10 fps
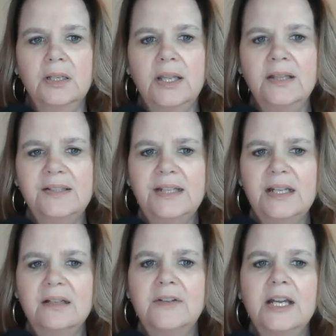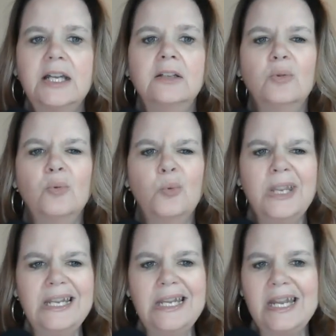Instead of a
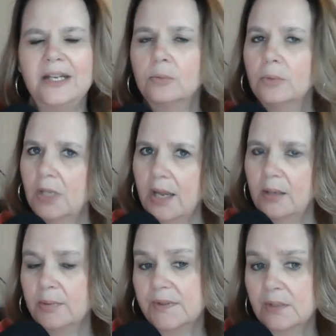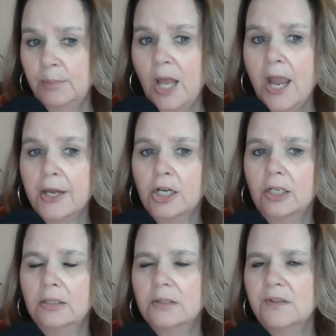we need a reliable
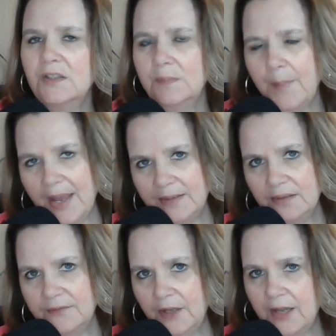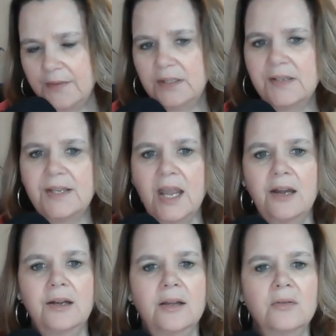supplier, specify the
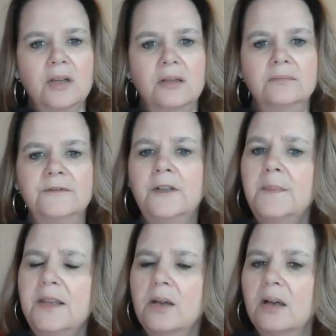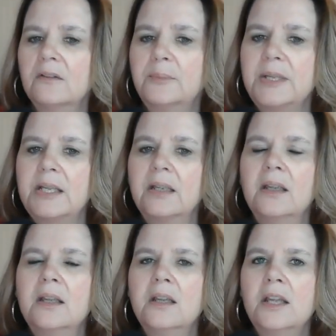desired outcome from the RFP,
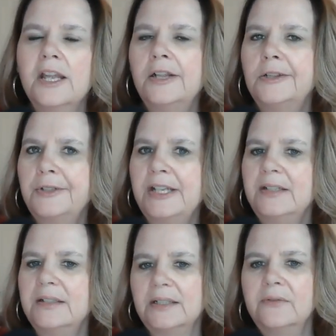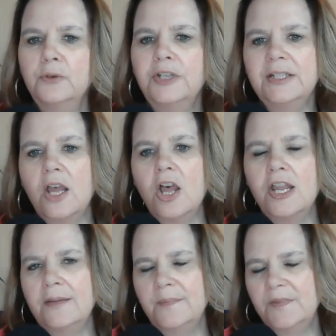including delivery
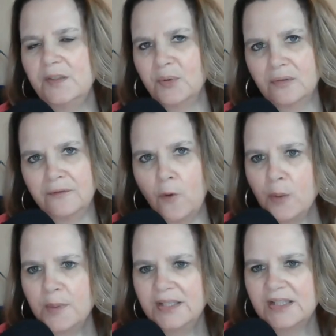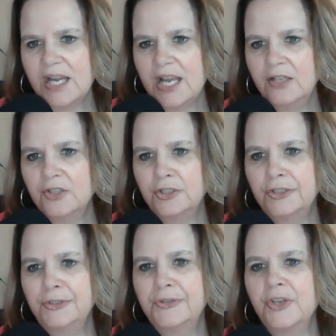times, performance
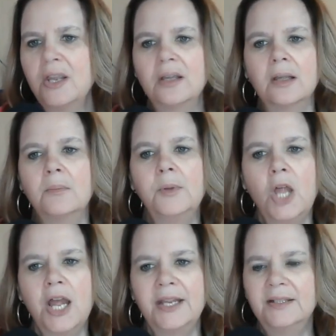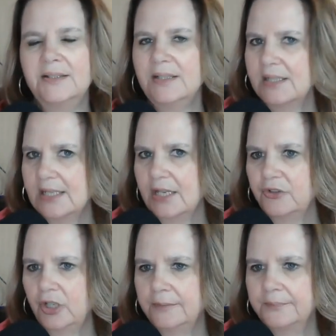standards, compliance,
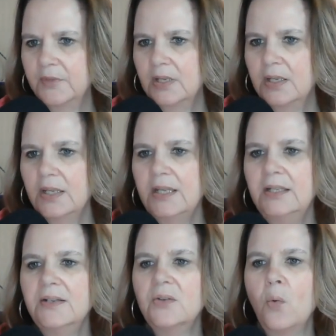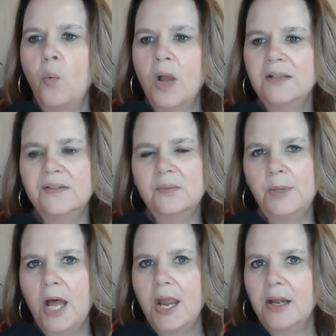etc. It is one
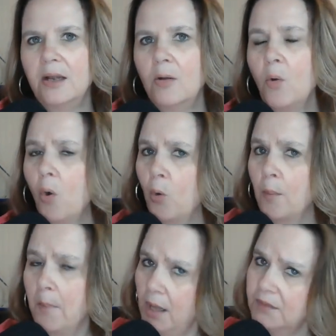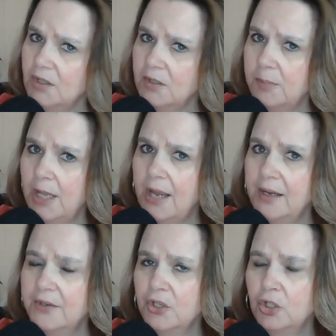supplier or multiple
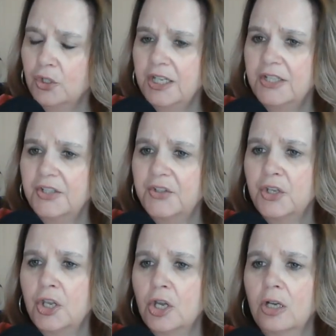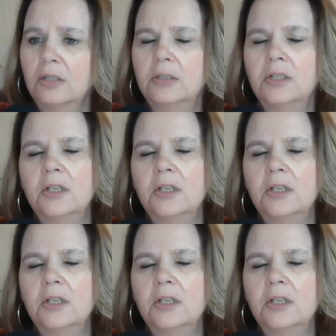suppliers you're looking to secure.